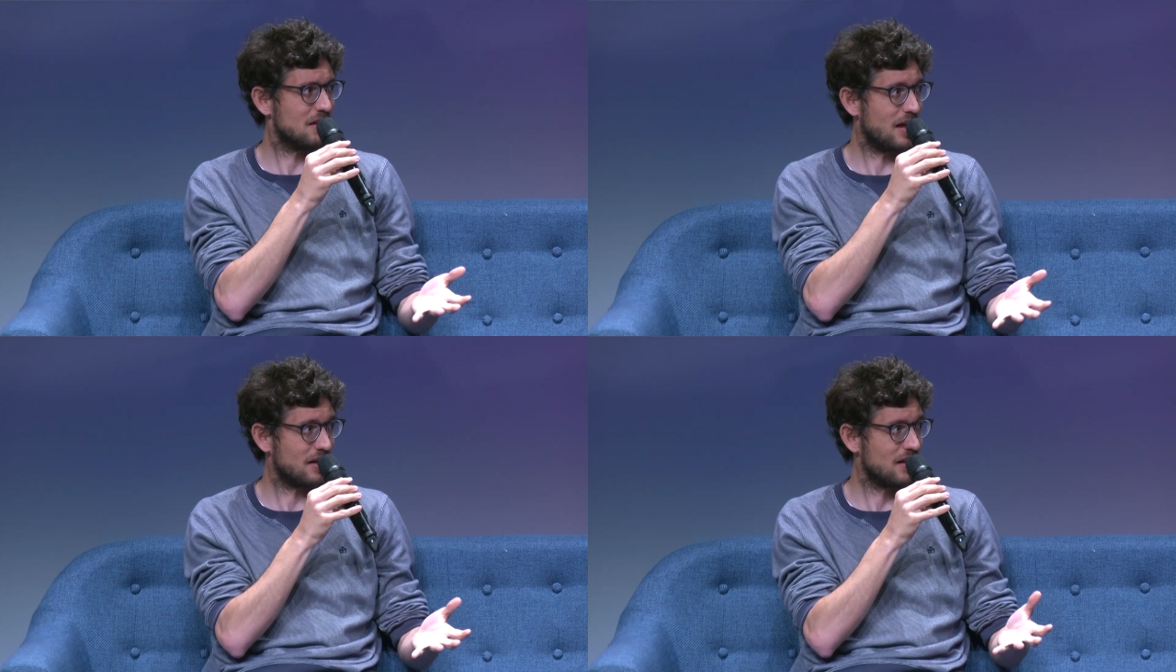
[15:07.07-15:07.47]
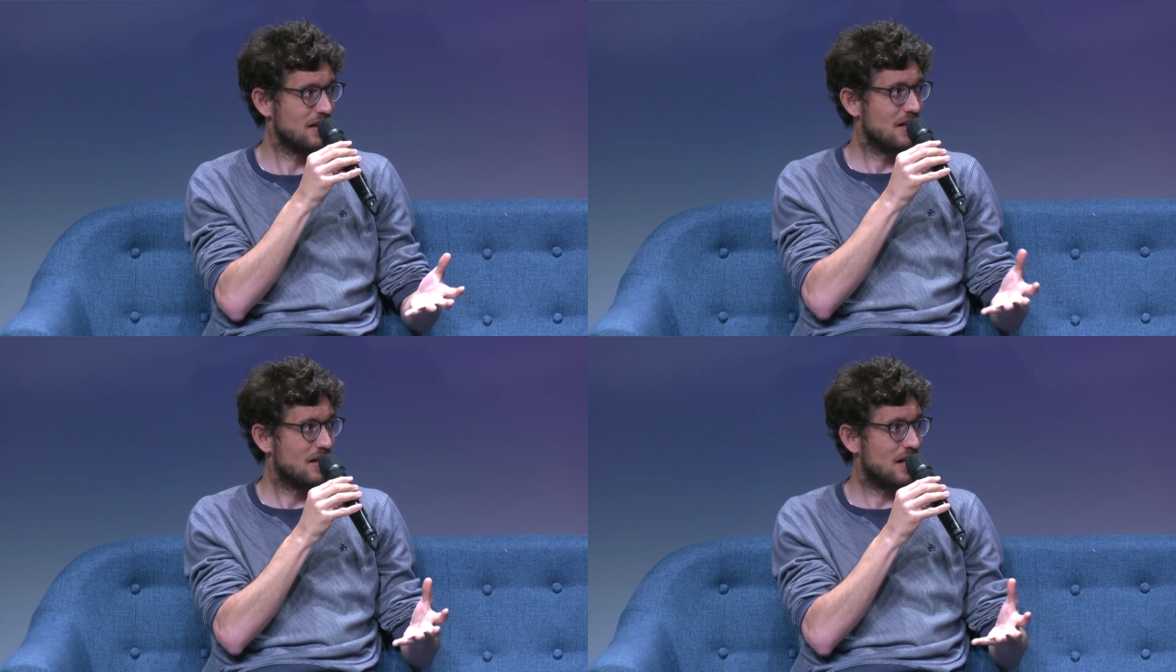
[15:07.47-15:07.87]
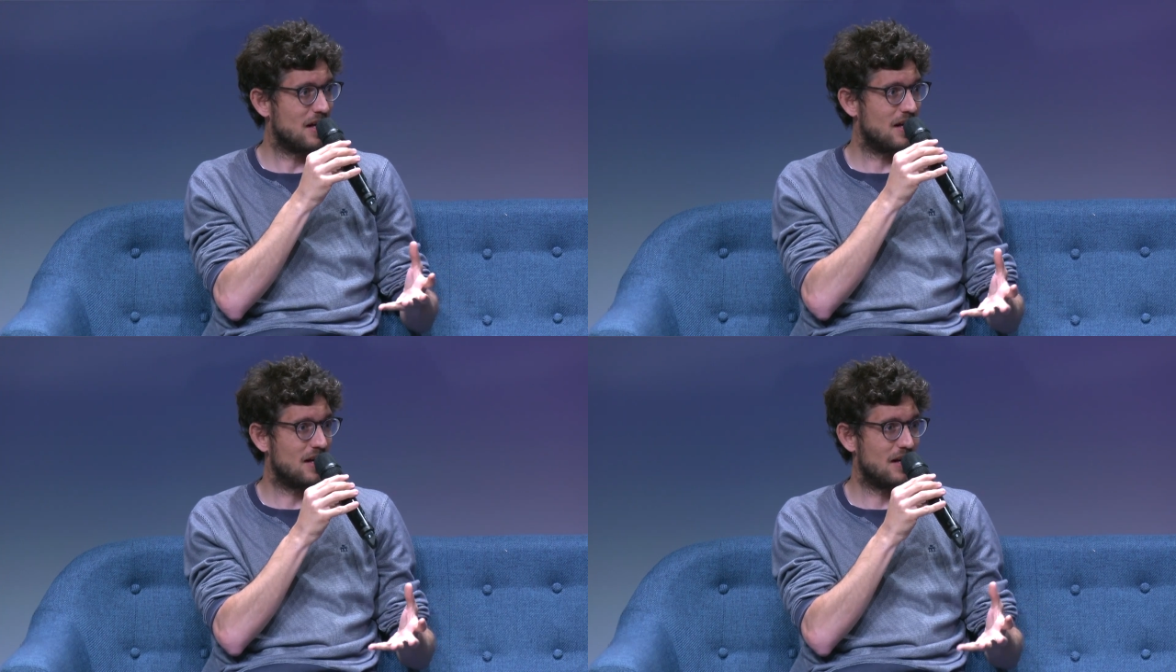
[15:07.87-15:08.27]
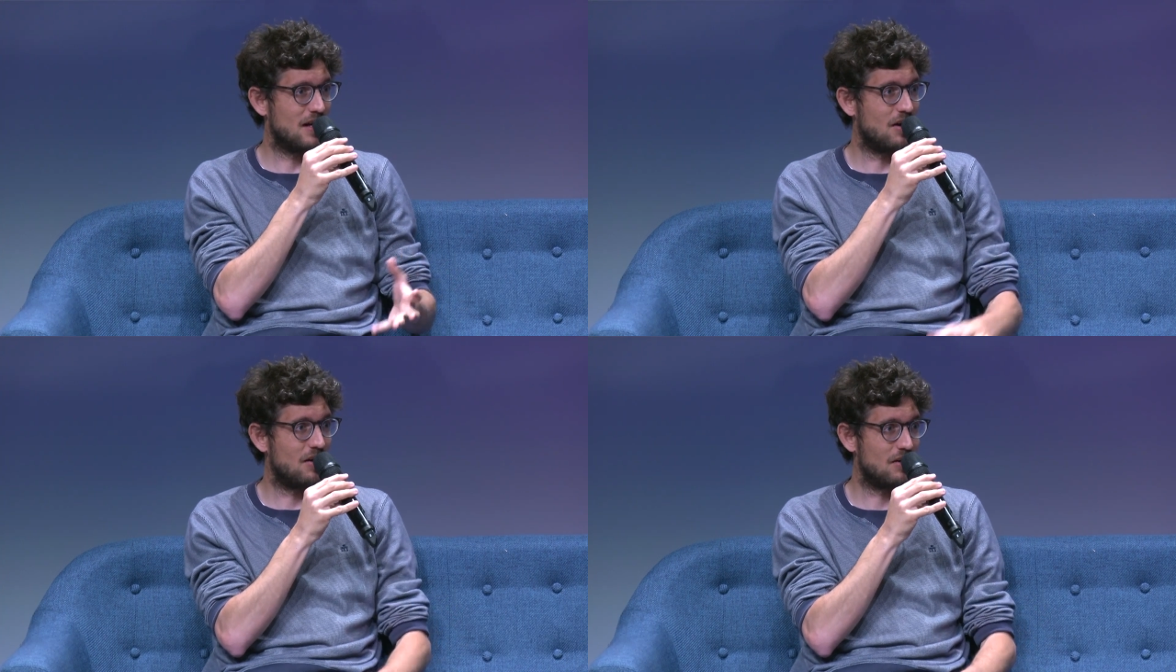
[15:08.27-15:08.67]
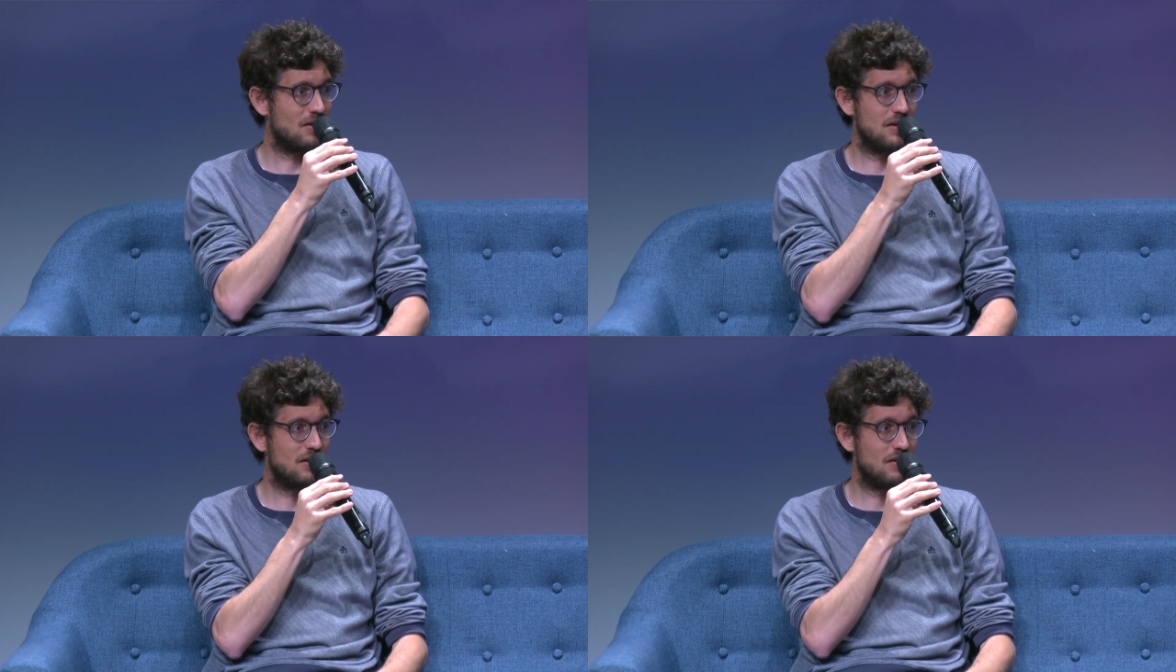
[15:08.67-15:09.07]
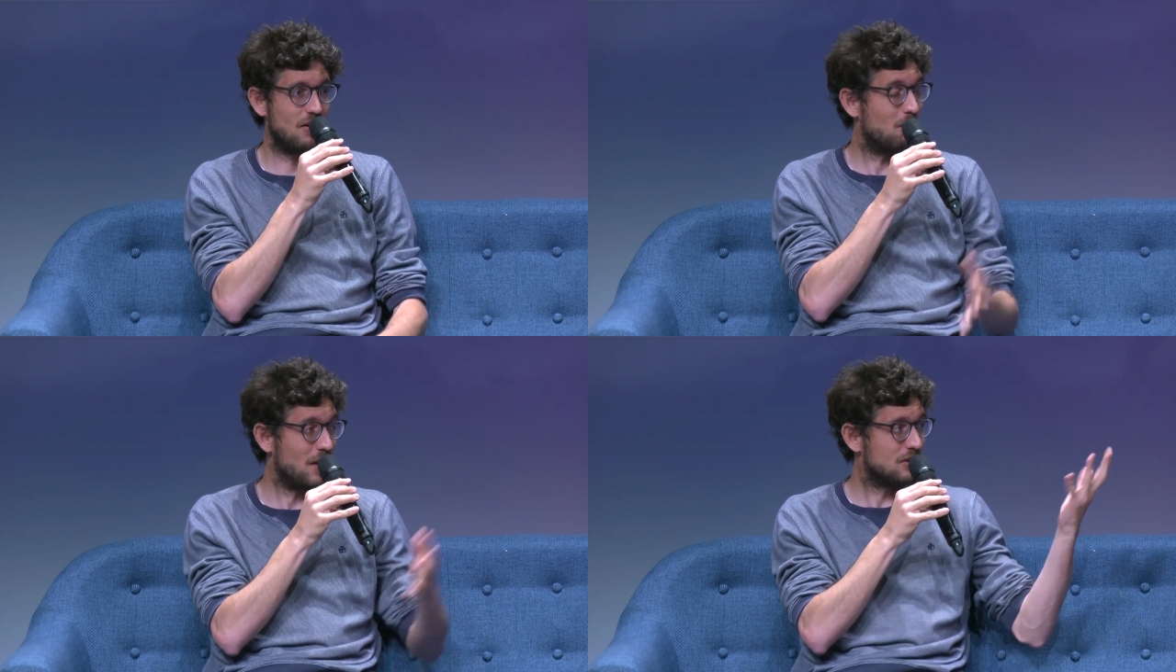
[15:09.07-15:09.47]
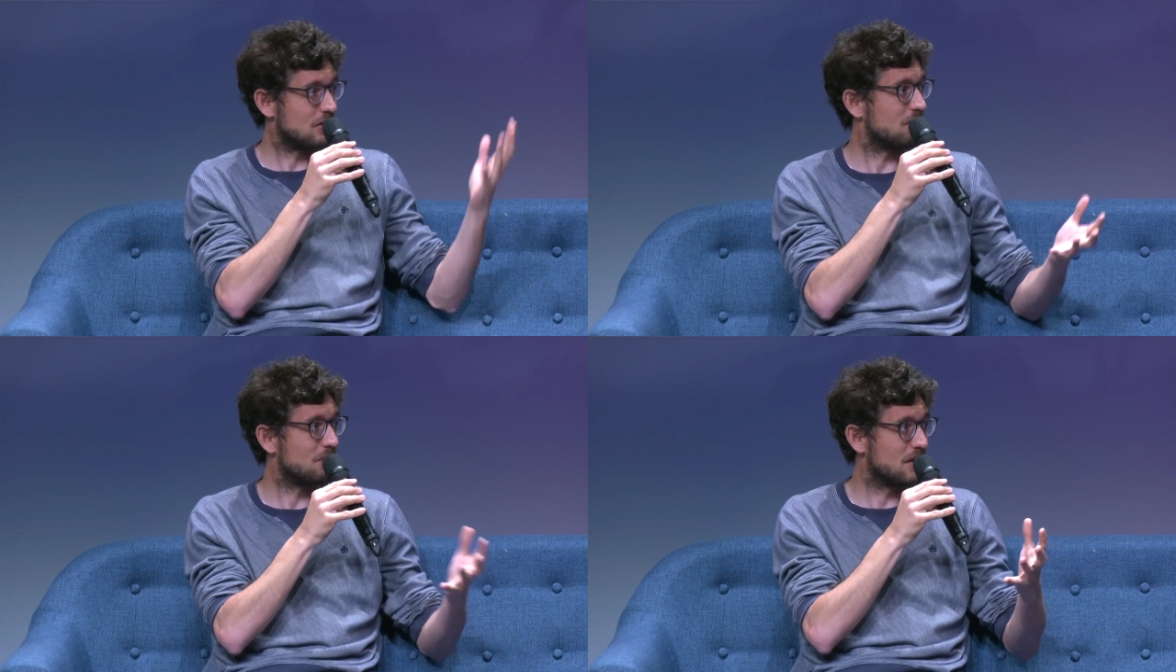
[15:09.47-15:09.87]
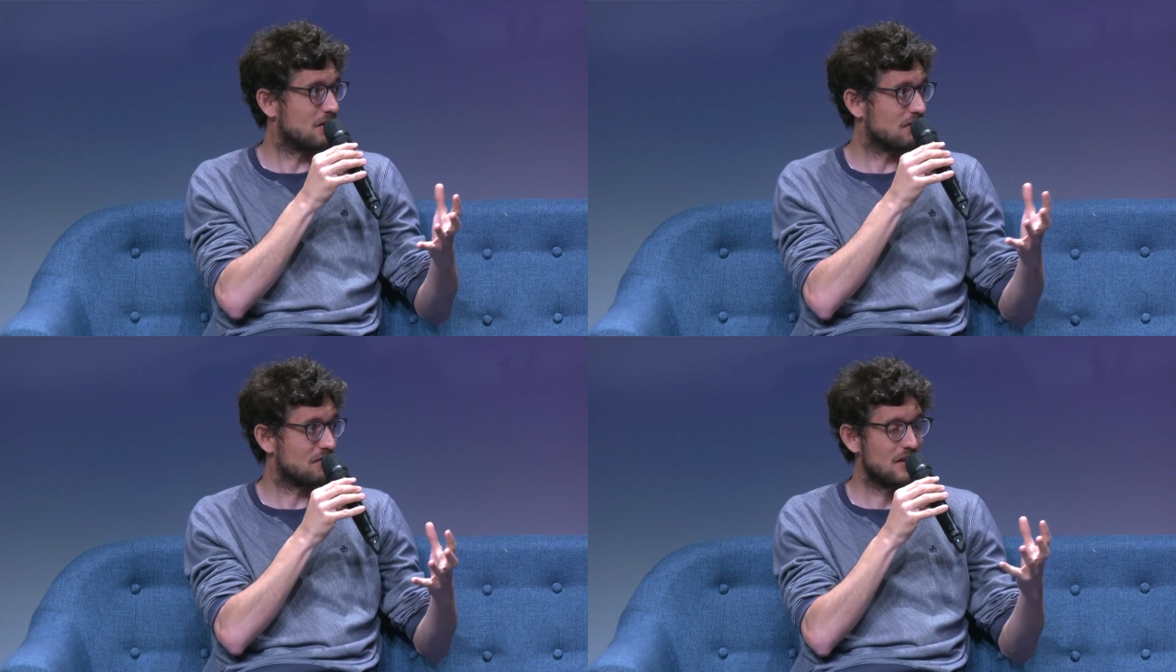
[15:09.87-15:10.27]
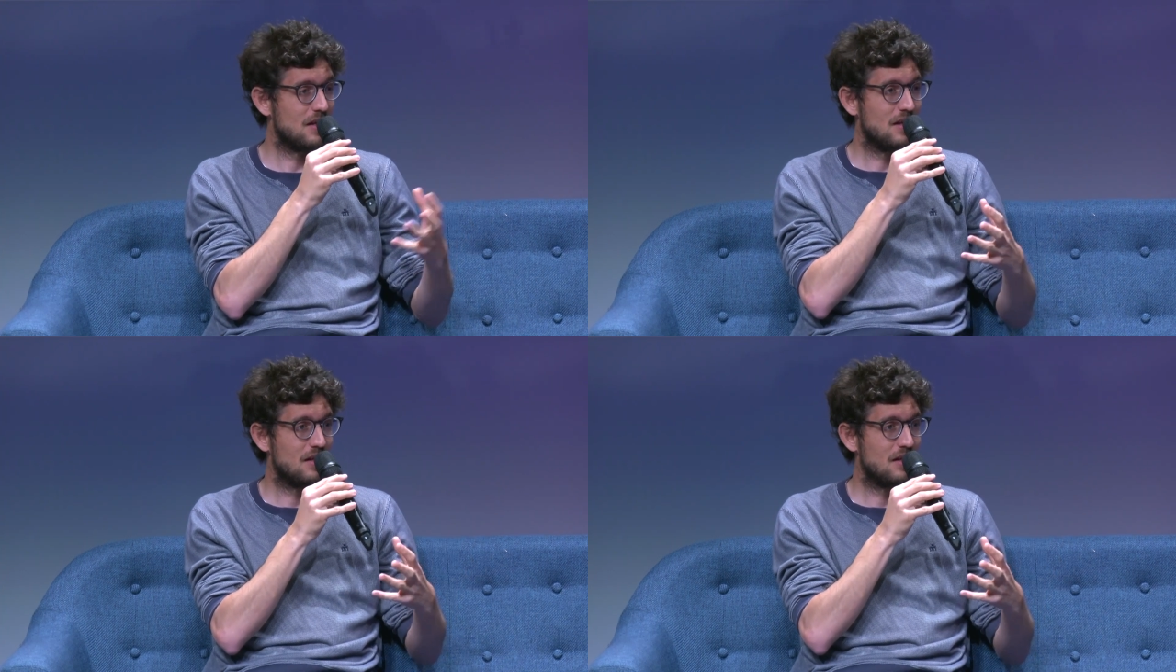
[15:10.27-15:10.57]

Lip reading: like or Belgium, because